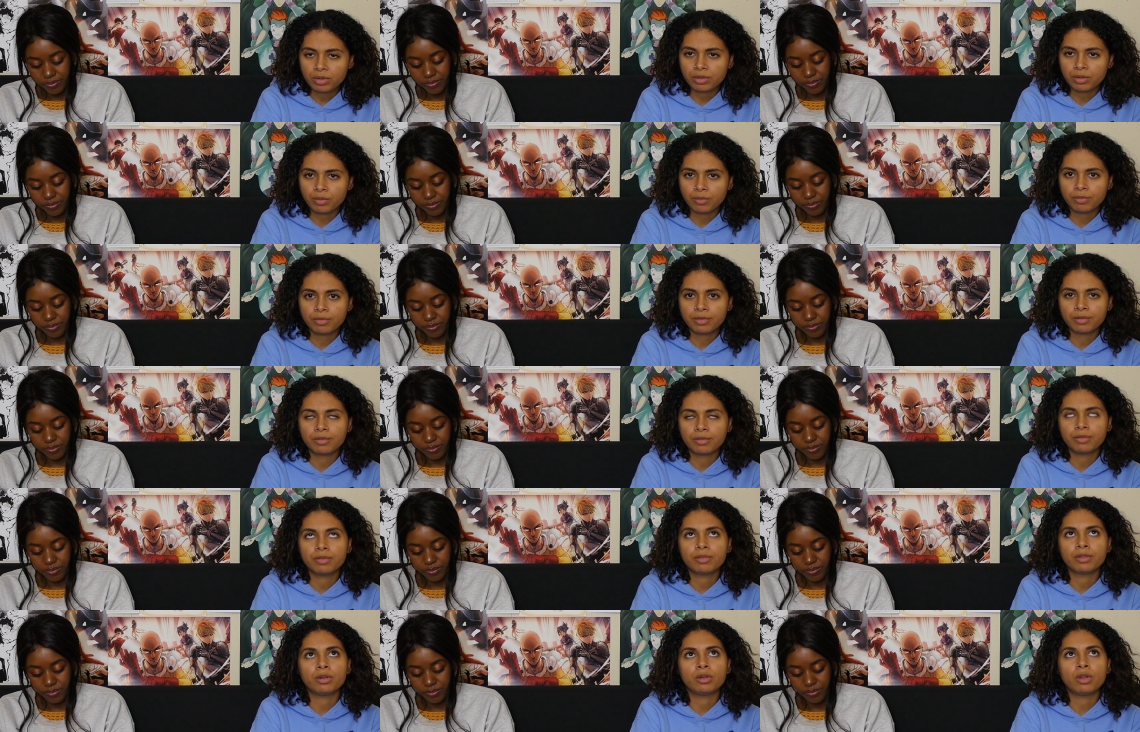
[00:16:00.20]
Speaker 1: the, the
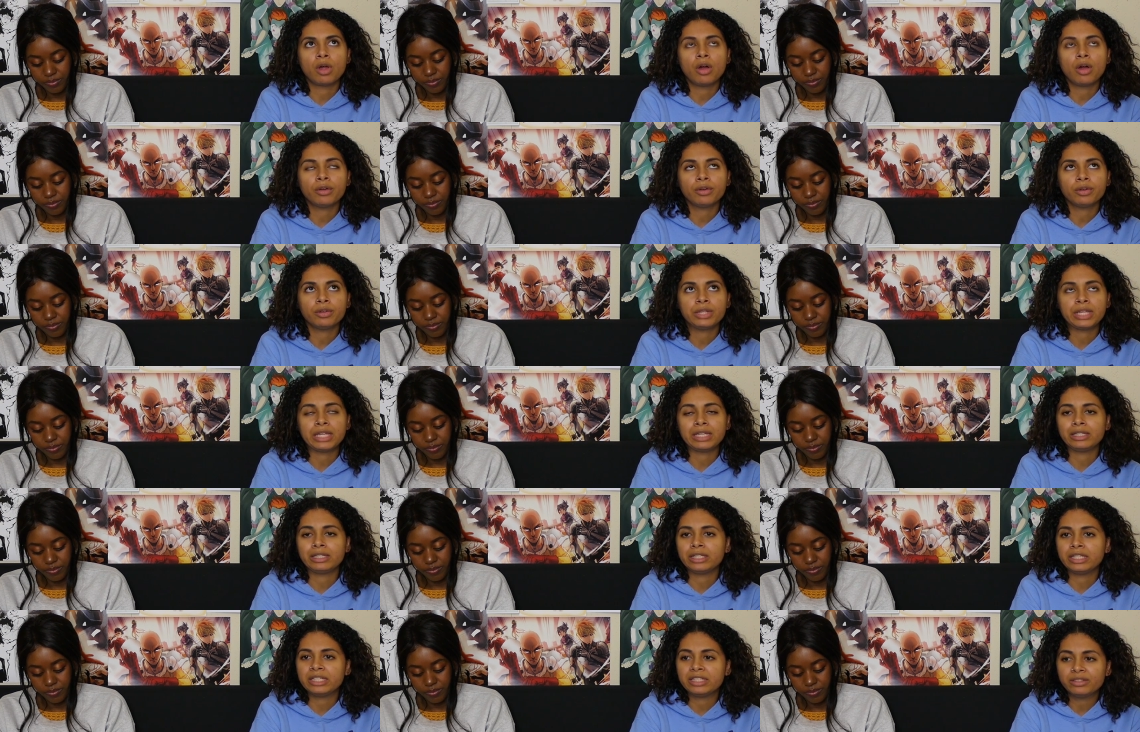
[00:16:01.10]
the longer they
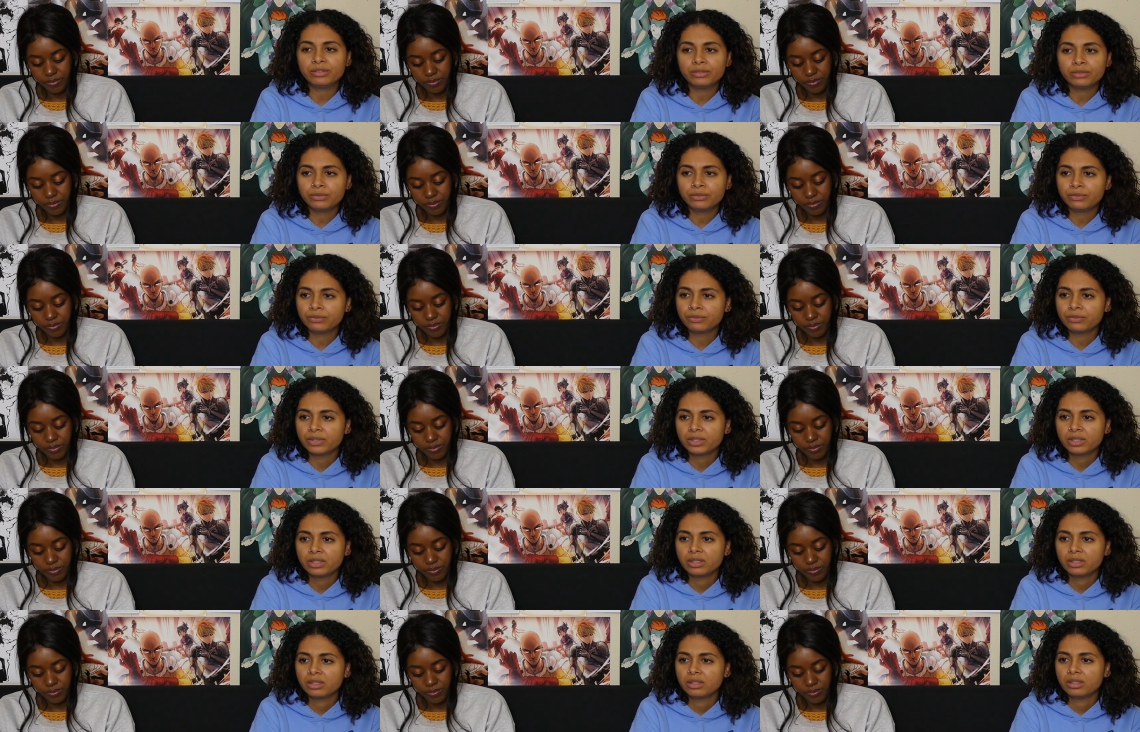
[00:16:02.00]
live,
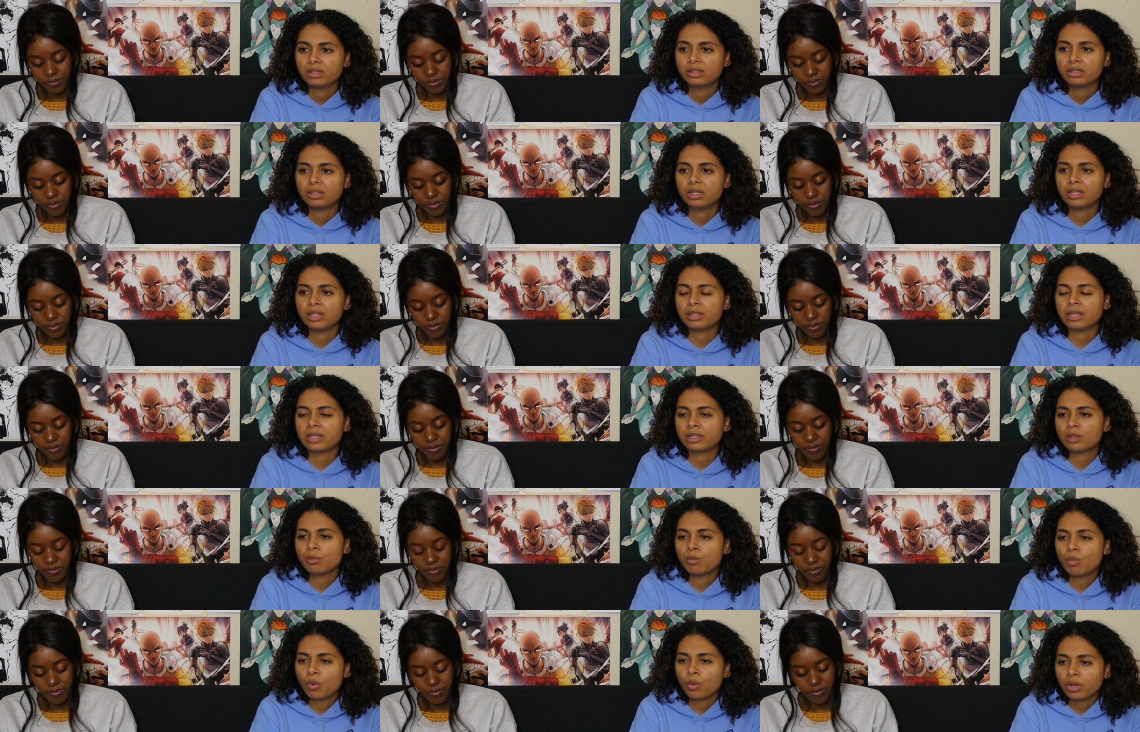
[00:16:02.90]
and like the
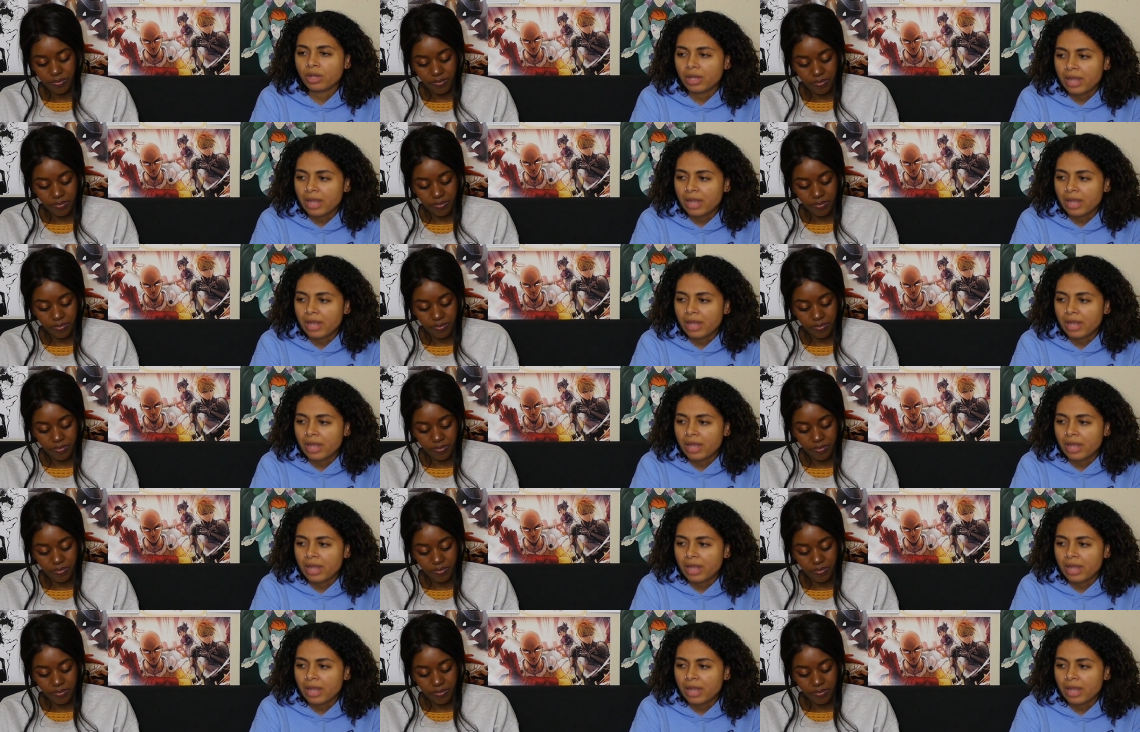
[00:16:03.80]
more